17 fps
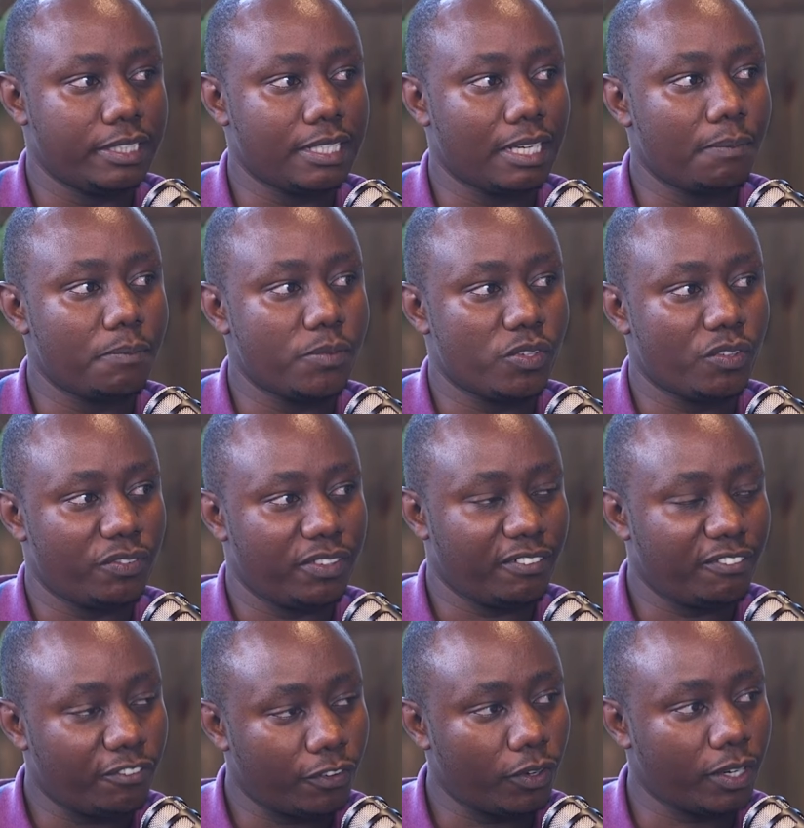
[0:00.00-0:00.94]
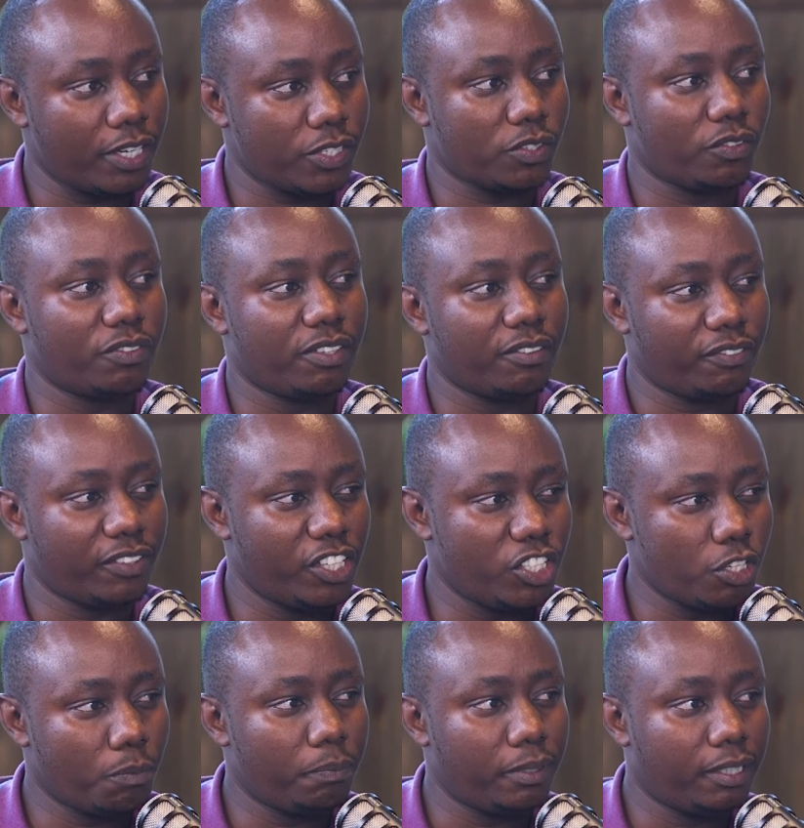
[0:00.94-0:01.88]
terms of the focus of the
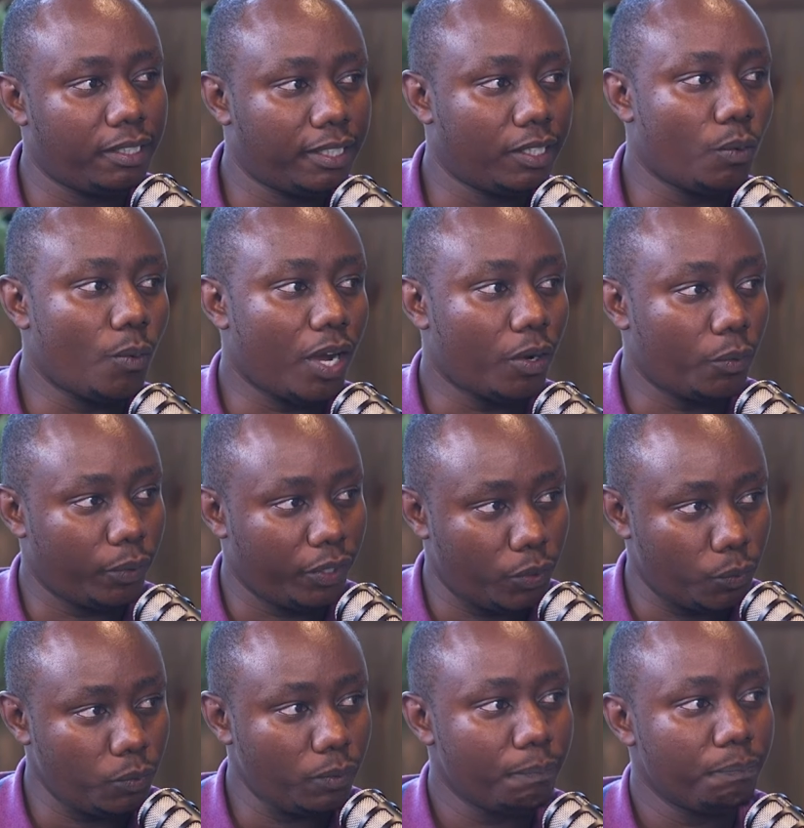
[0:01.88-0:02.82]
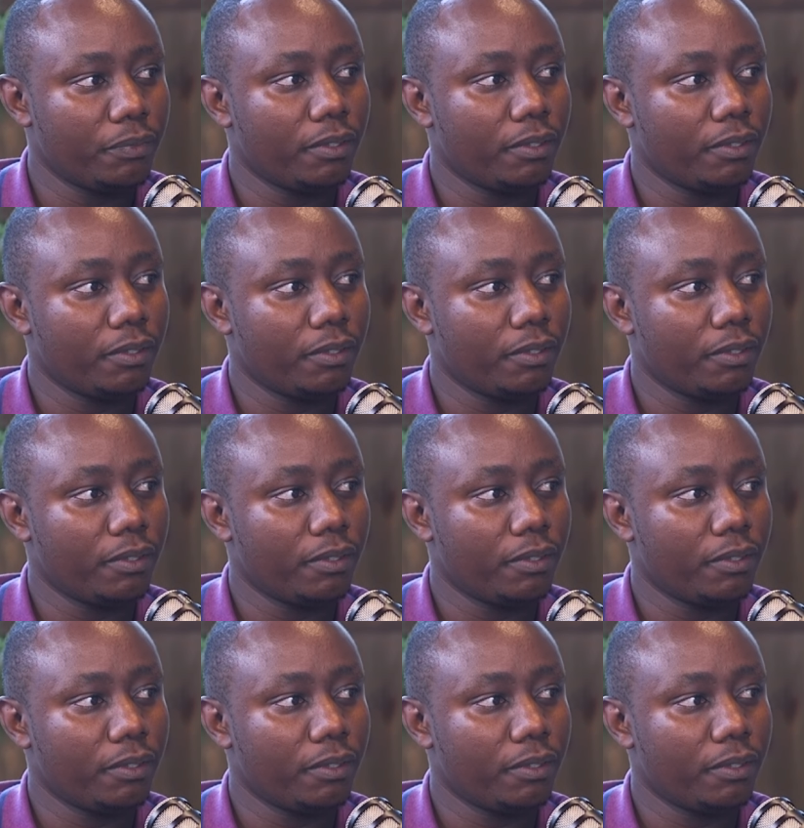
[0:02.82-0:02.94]
venture building work we do.